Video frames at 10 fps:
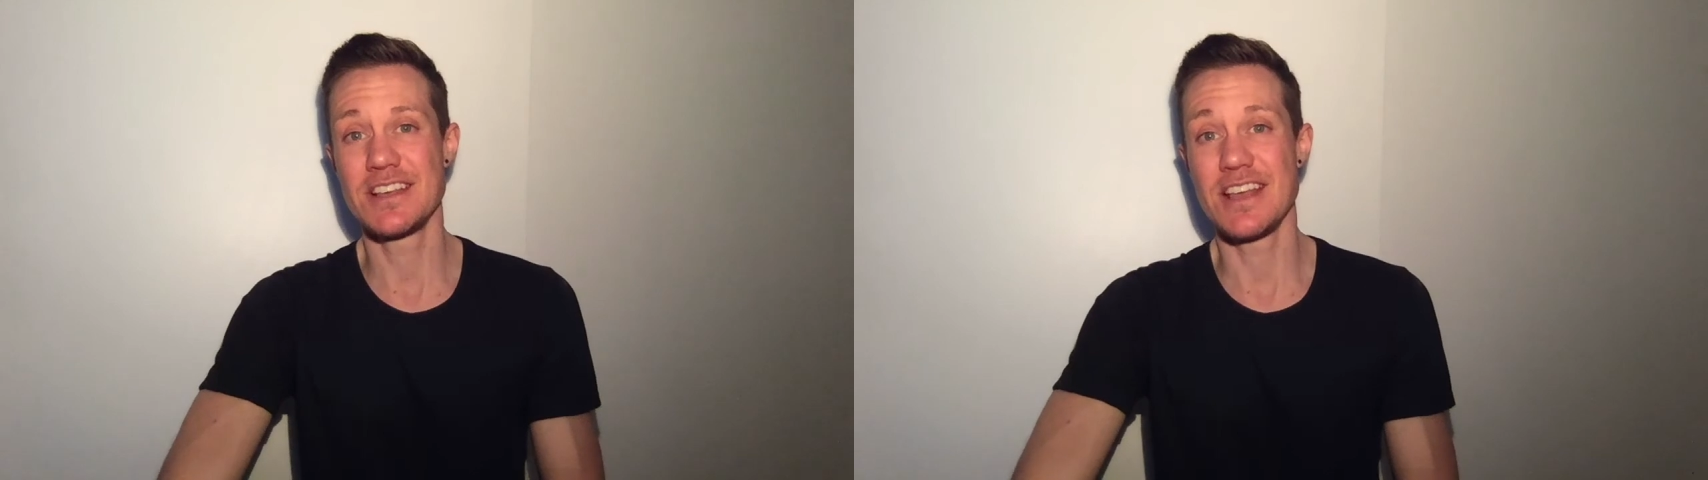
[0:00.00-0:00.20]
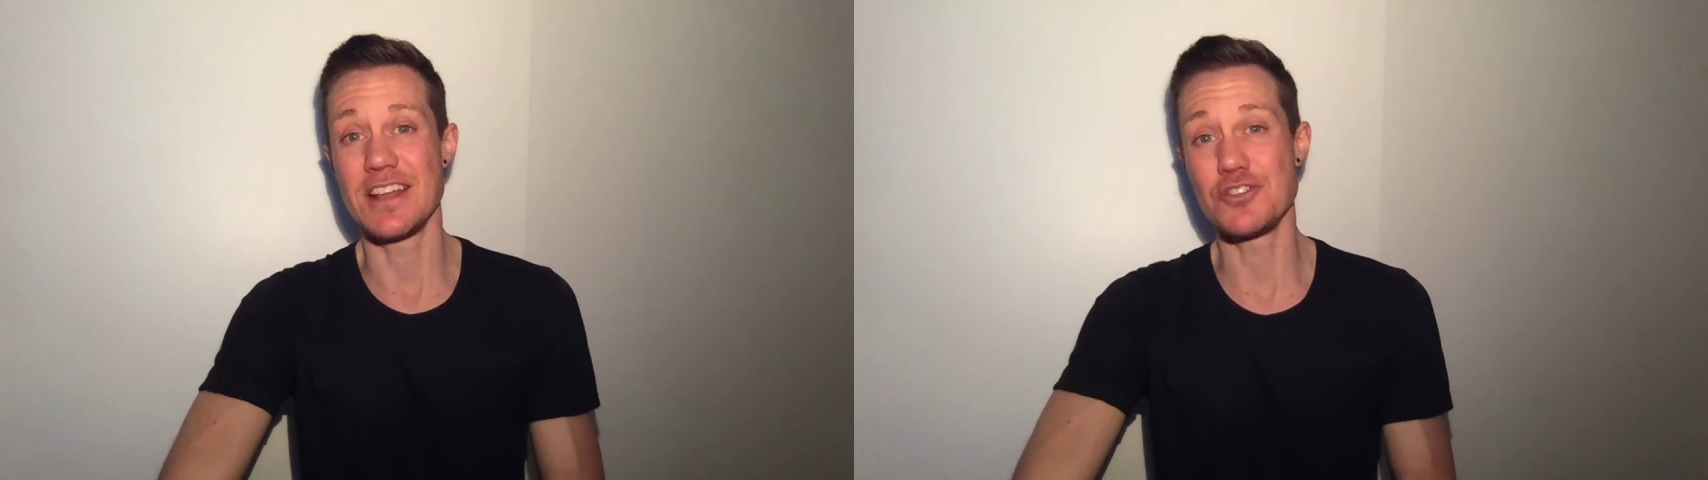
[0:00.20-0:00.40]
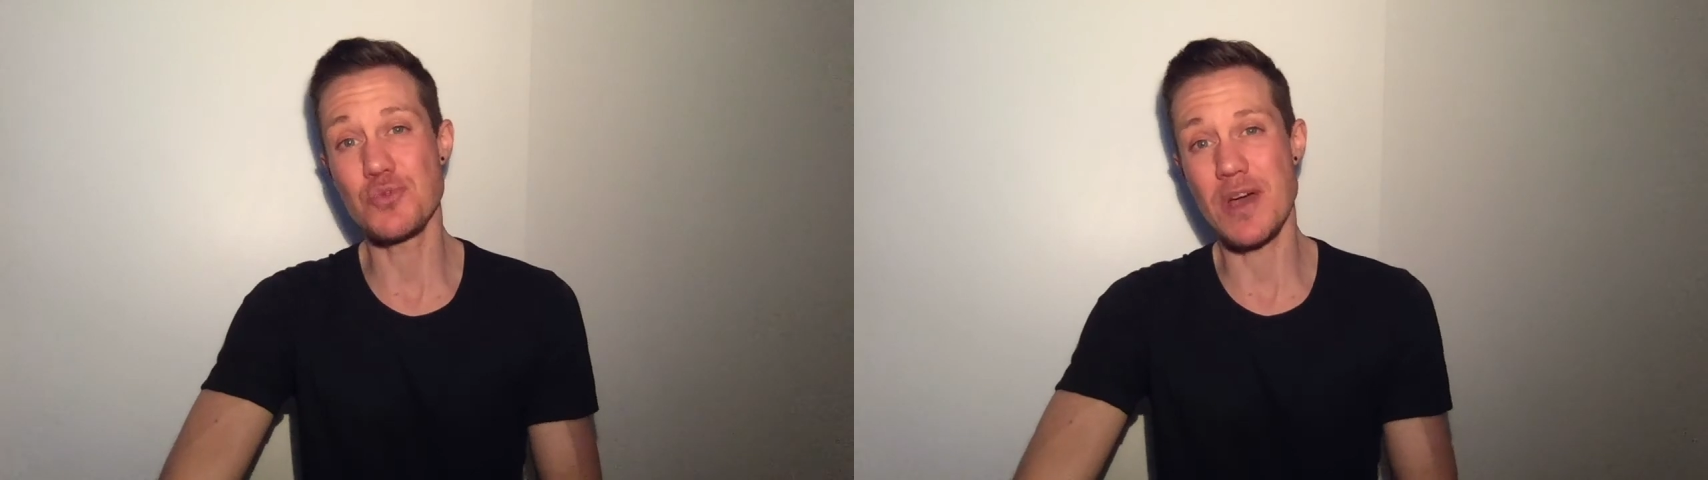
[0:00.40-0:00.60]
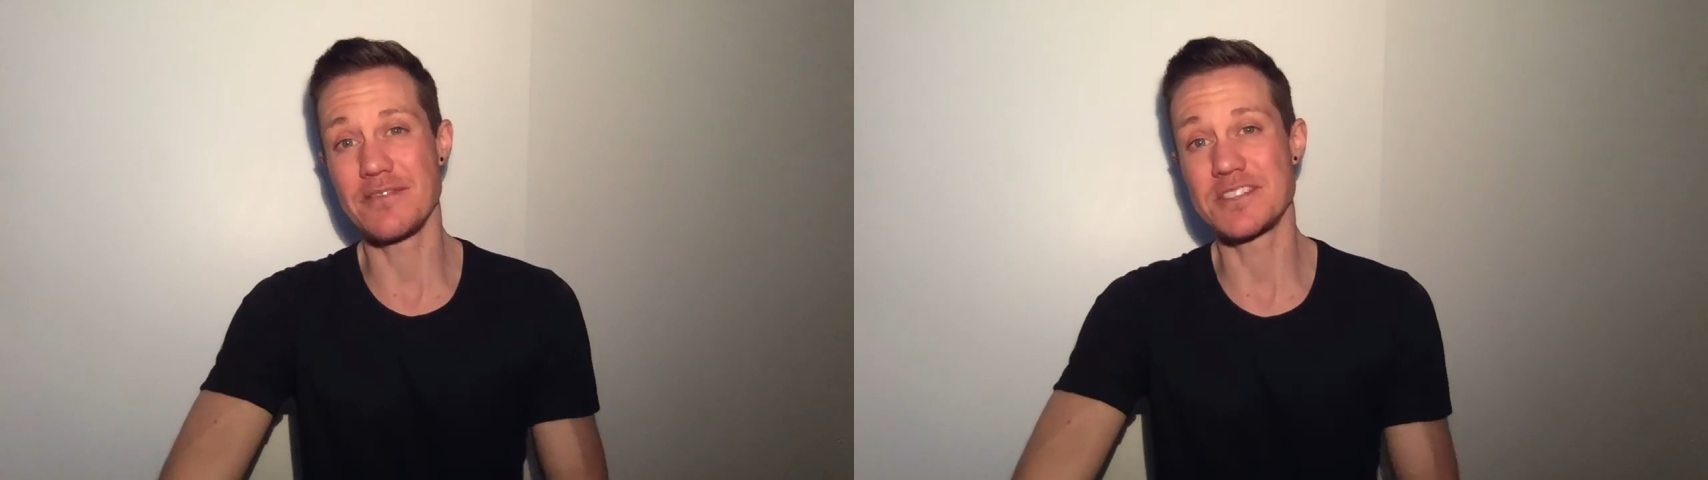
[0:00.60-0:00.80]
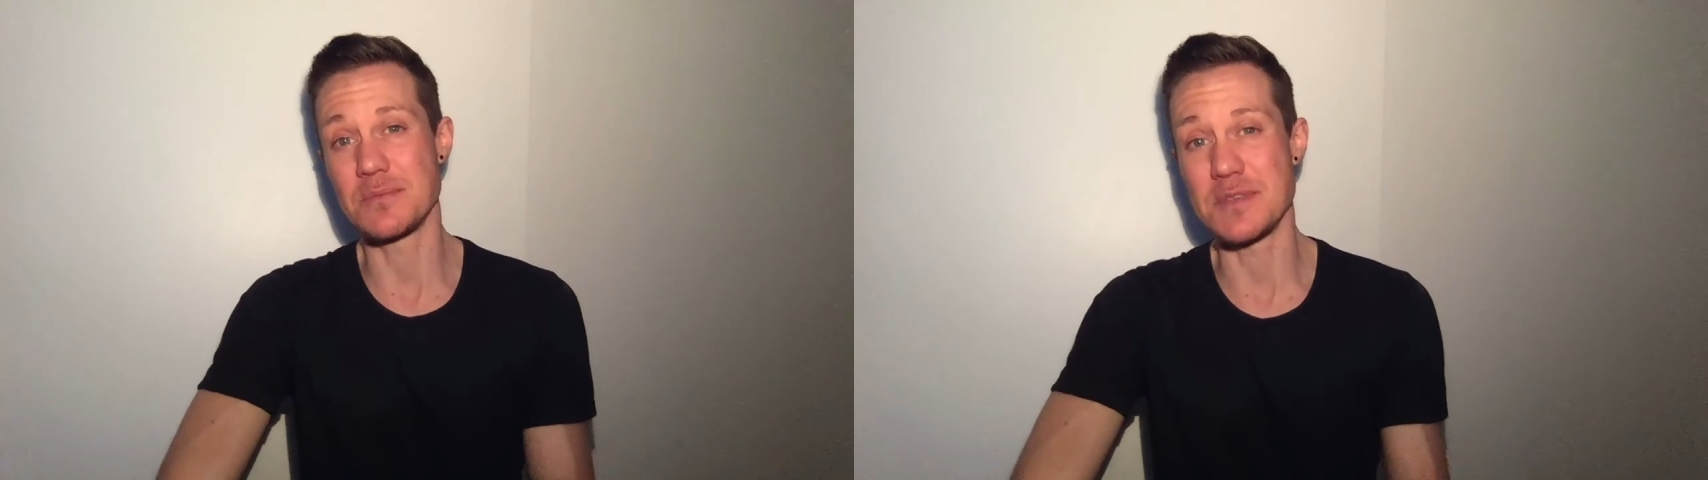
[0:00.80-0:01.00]
and you have
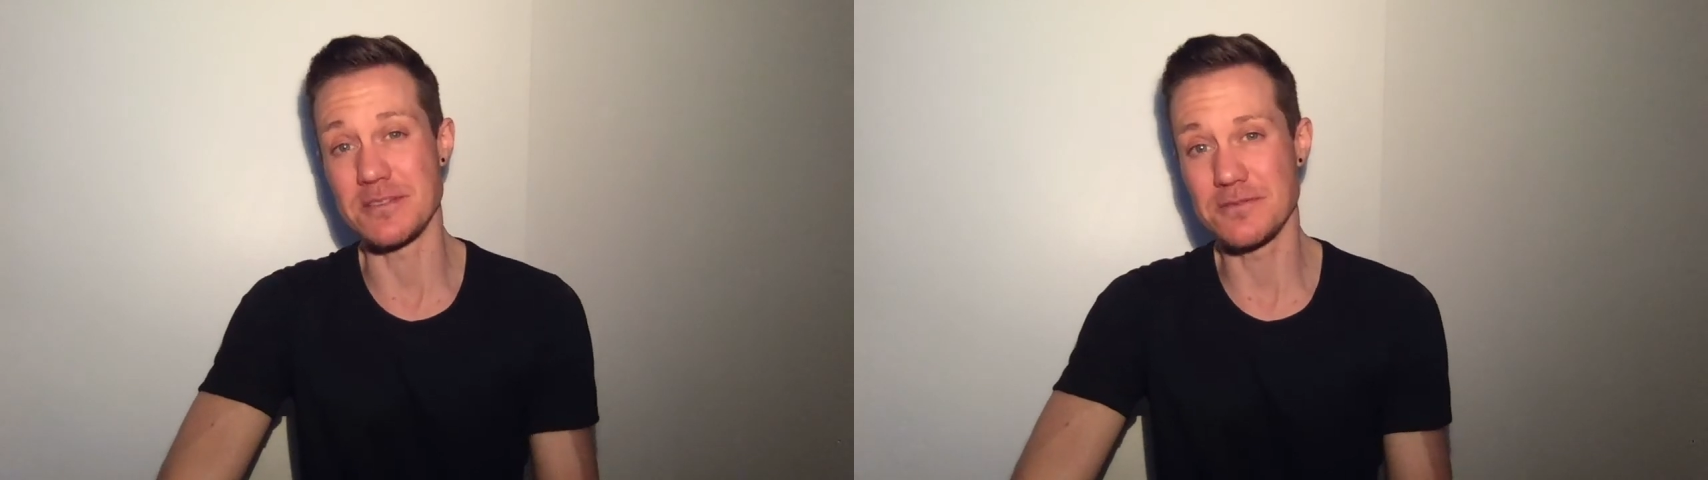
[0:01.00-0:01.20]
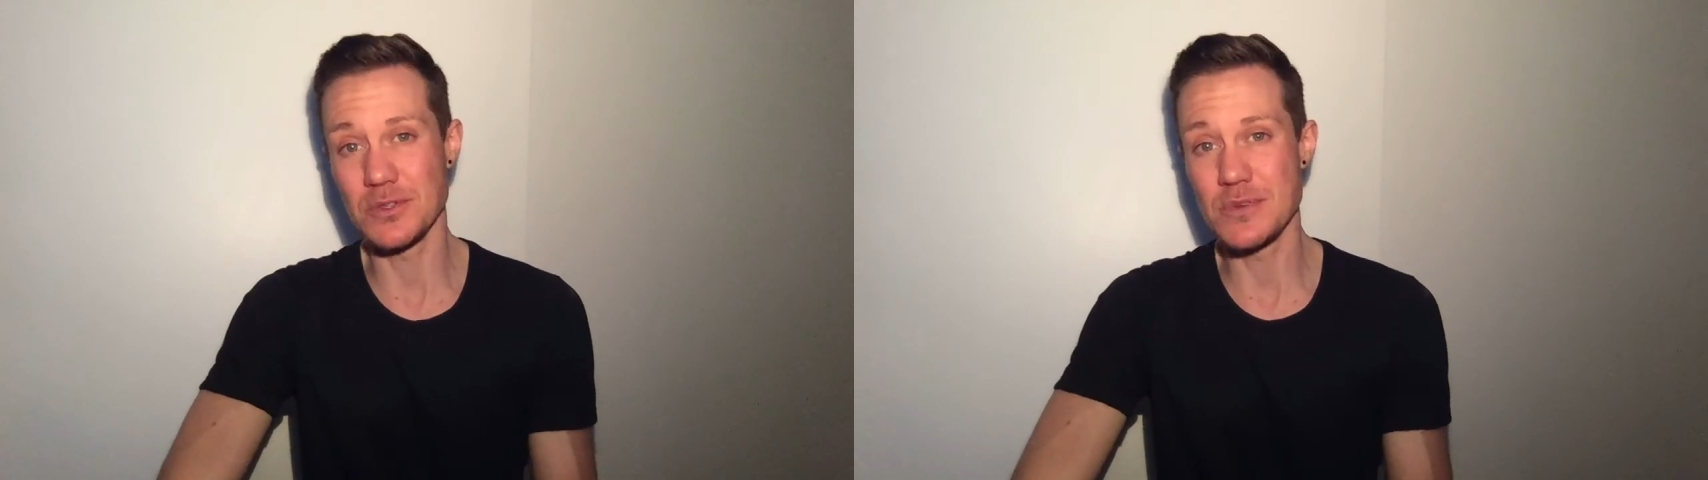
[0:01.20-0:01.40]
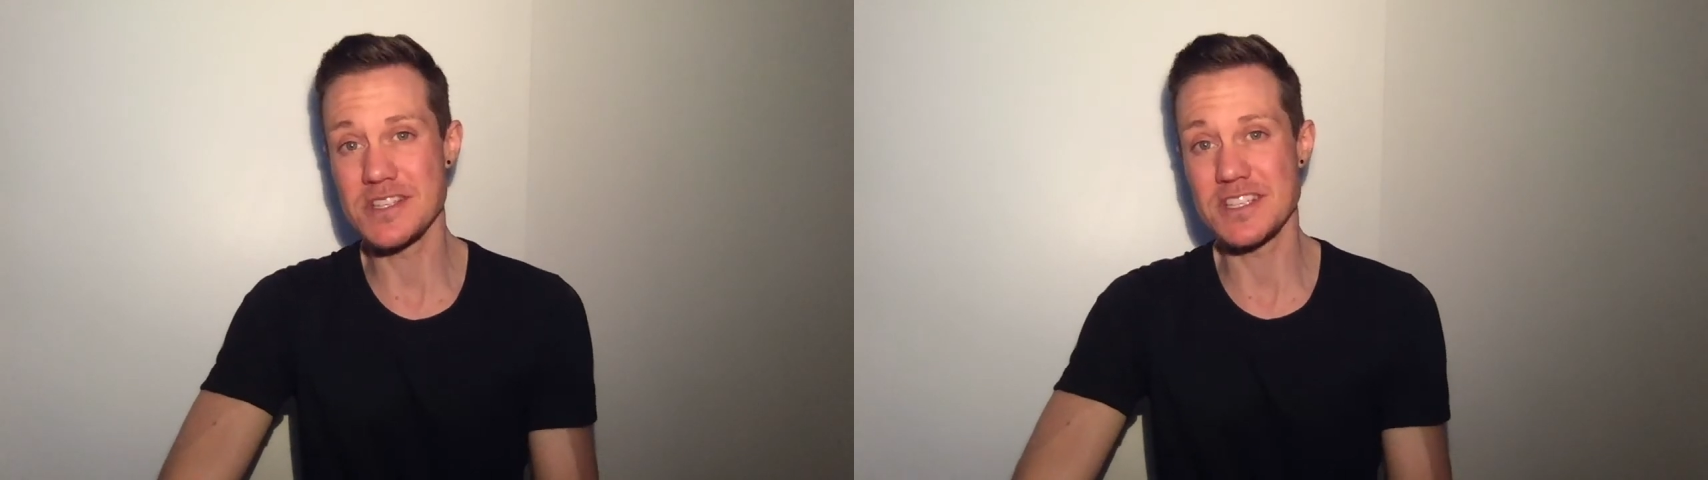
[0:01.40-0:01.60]
some influence,